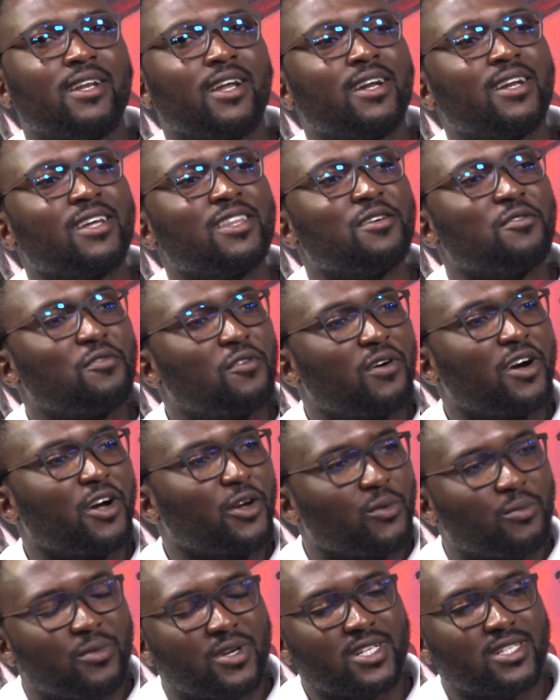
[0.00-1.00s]
another for
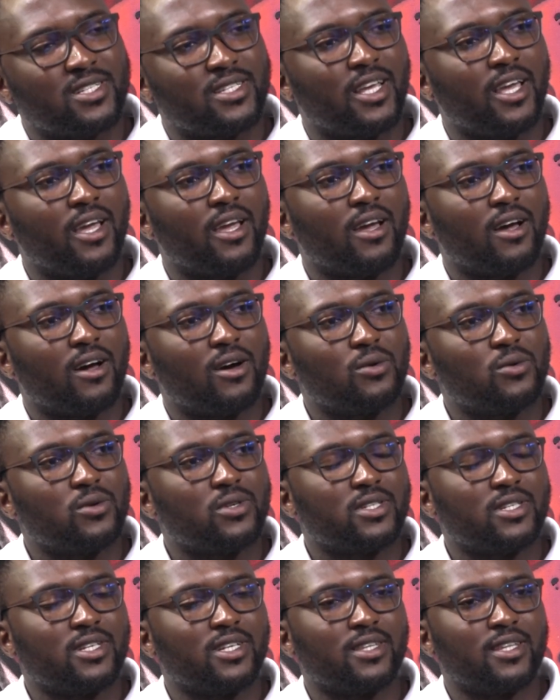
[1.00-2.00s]
argument's sake, I will
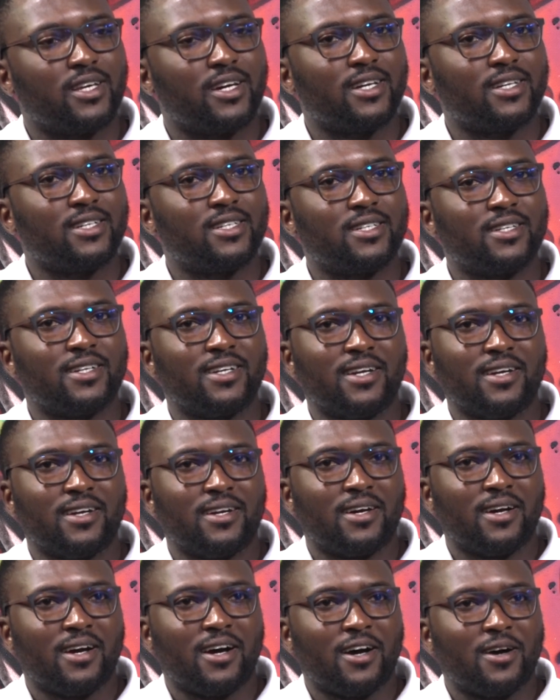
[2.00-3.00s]
say that
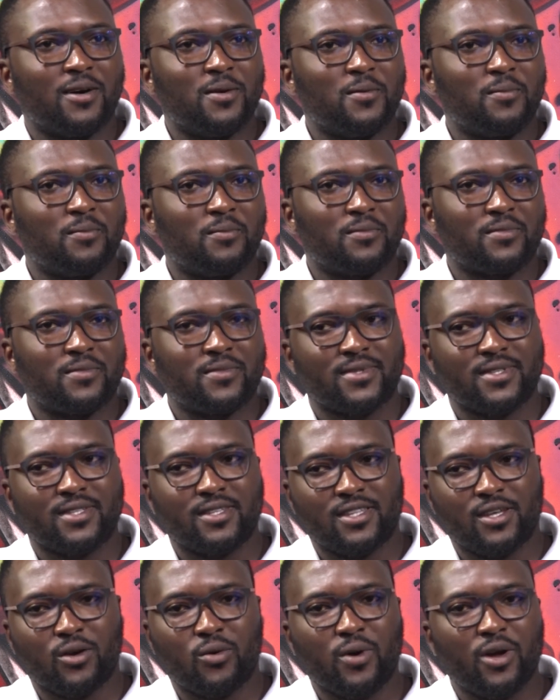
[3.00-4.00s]

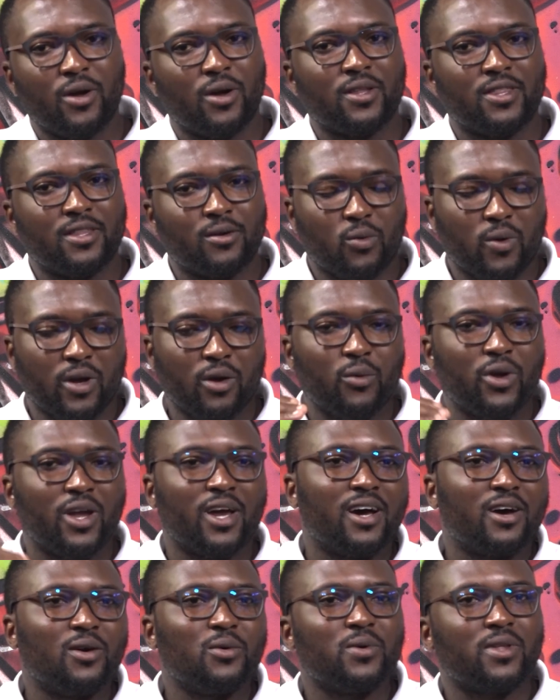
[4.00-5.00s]
the way we
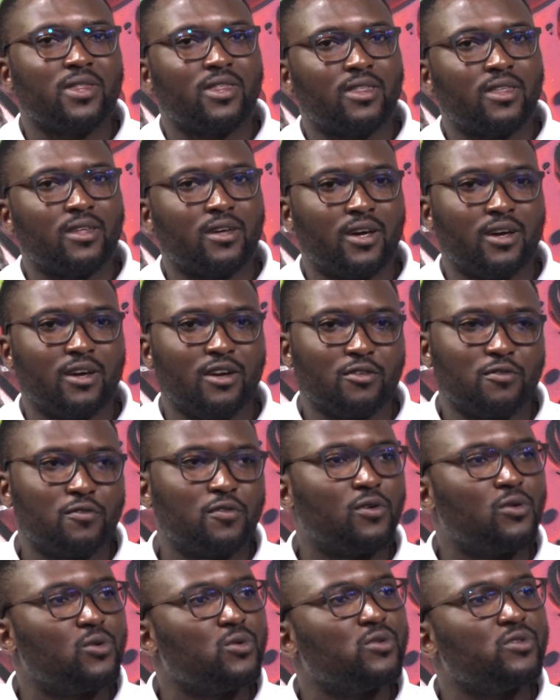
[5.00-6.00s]
are with
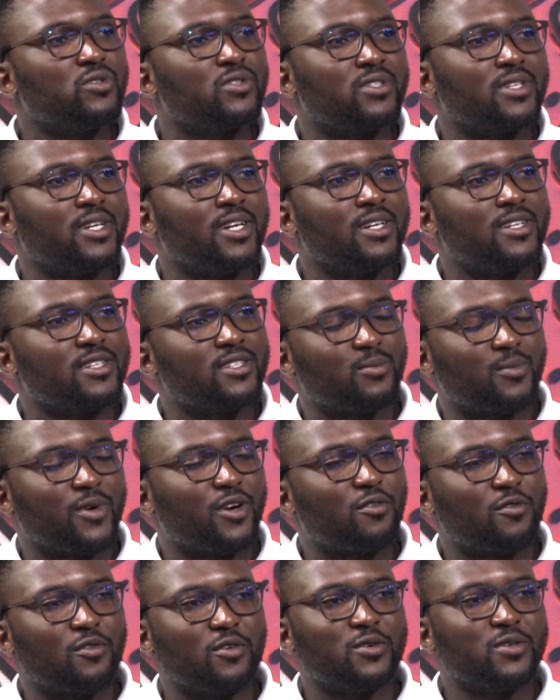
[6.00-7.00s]
phones and
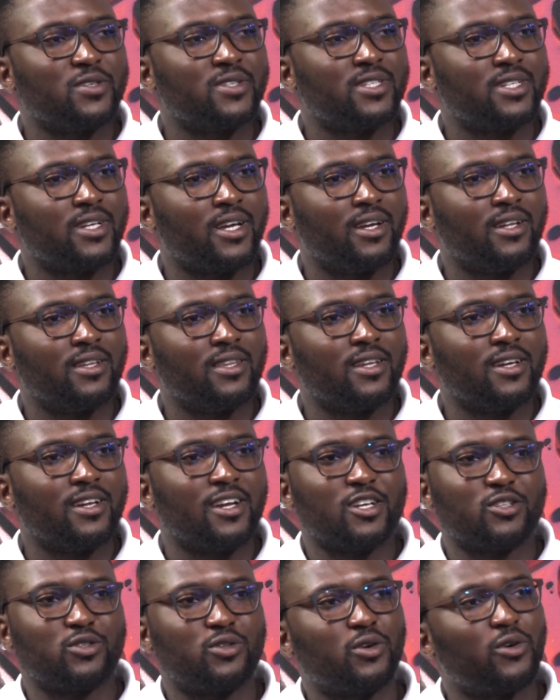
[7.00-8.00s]
smartphones, and then
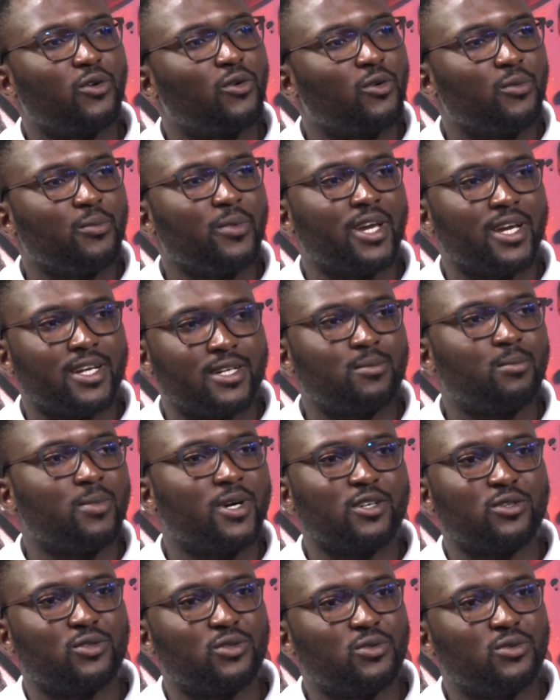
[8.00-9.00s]
astronomy had
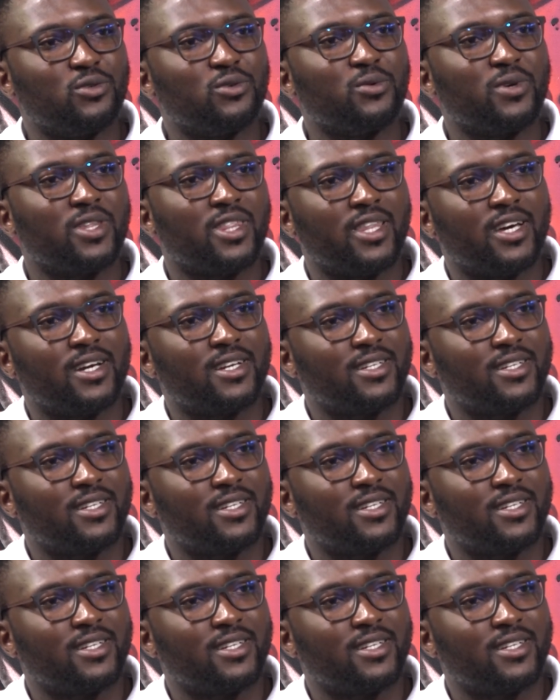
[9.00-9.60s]
part to do with that.